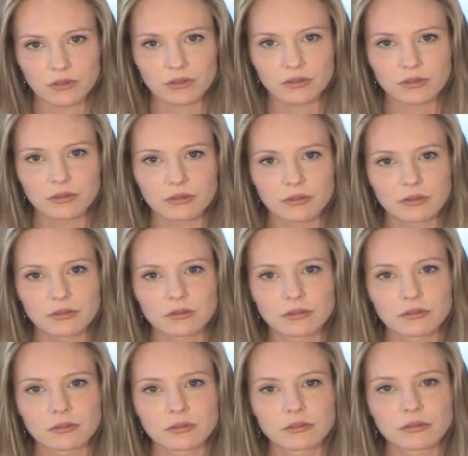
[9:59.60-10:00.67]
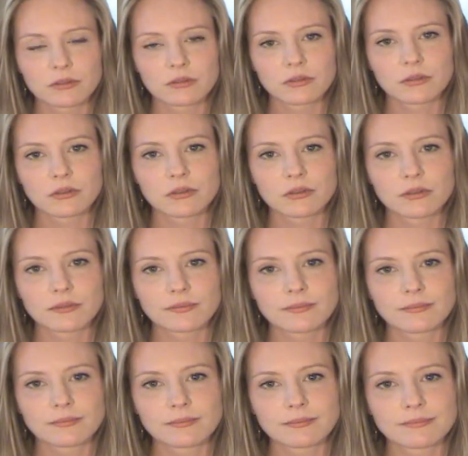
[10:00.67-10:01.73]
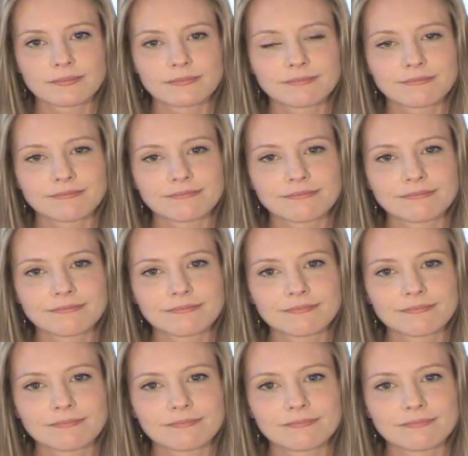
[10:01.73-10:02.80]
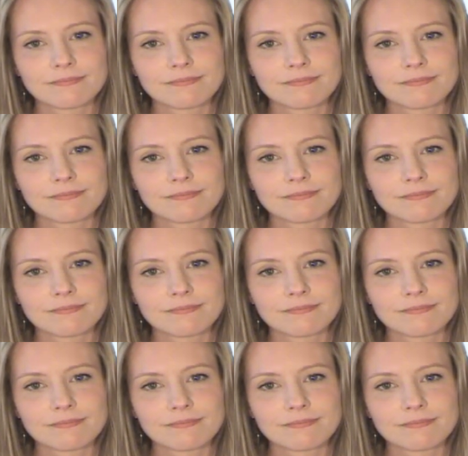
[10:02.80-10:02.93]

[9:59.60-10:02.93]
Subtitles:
(no one is talking)